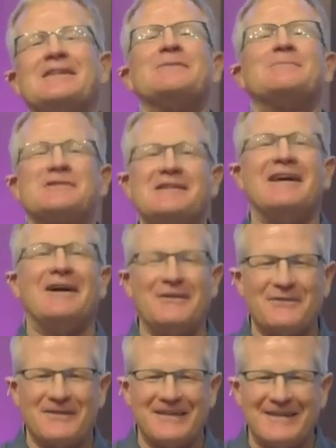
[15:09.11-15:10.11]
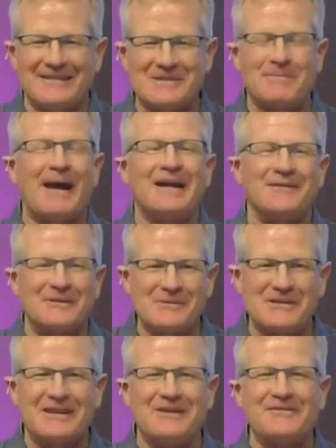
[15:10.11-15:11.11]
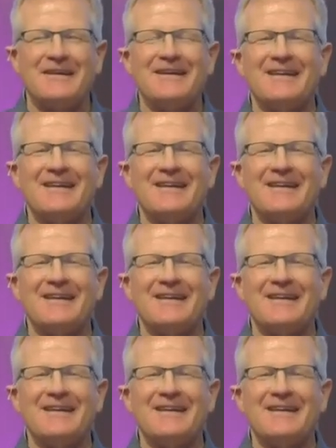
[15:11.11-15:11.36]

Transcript: himself, in spite of himself,